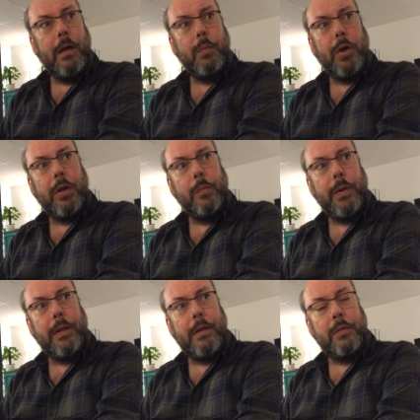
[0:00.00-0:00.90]
are working
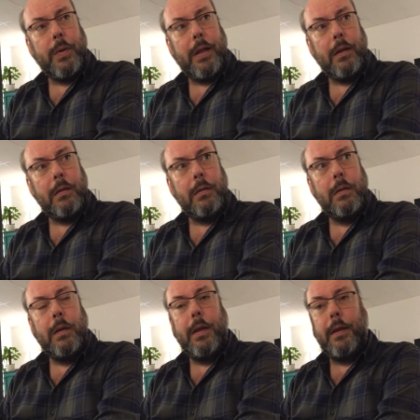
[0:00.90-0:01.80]
with as well,
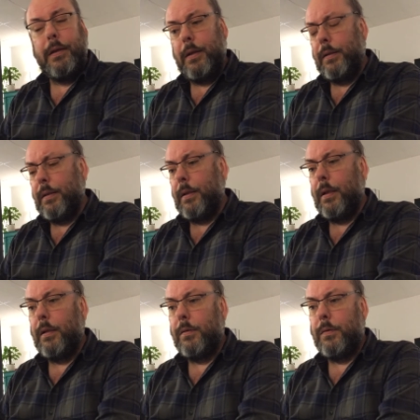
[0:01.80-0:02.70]
okay. and,
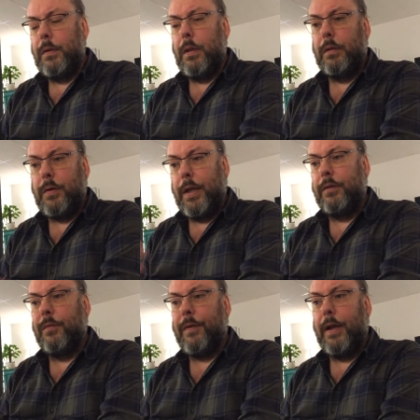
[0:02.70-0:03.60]
and, and
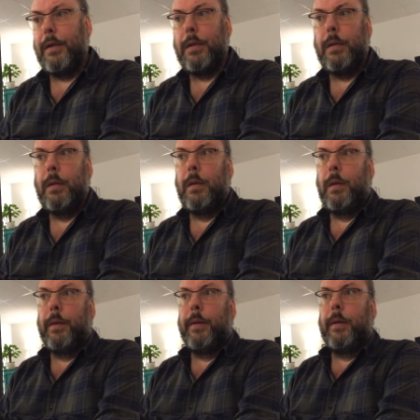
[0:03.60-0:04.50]
tries to find
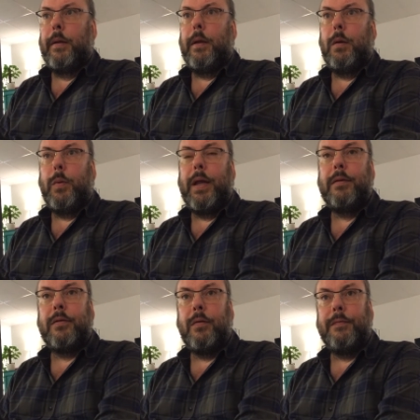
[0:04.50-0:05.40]
uh,
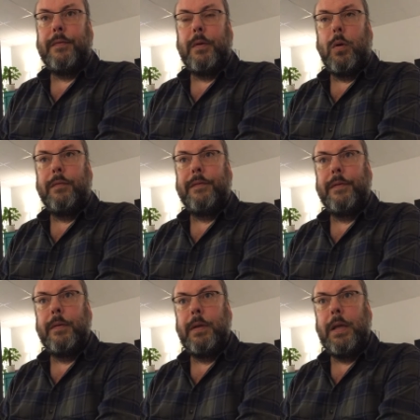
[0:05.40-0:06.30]
ways of of
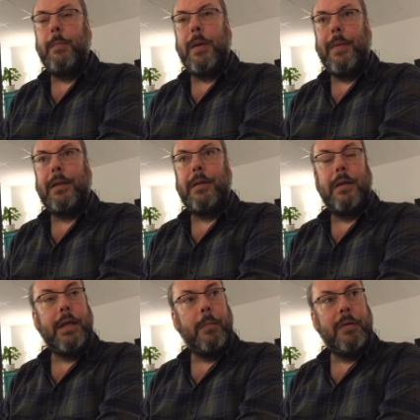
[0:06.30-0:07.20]

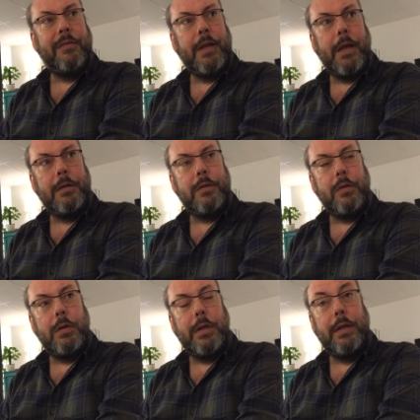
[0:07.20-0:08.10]
implementing
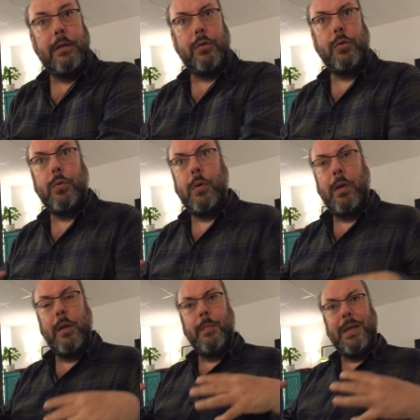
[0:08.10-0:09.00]
gamification into
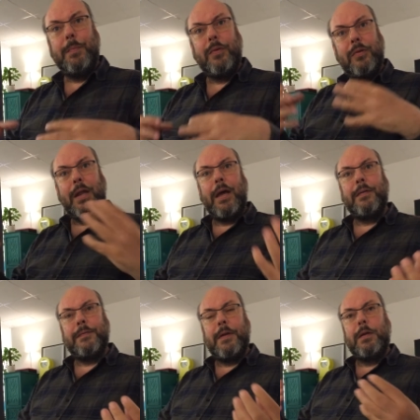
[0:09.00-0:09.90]
people's
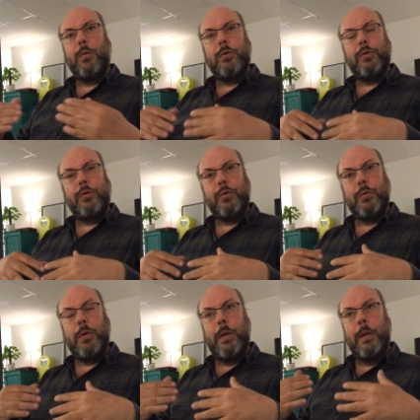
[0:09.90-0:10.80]
life and also to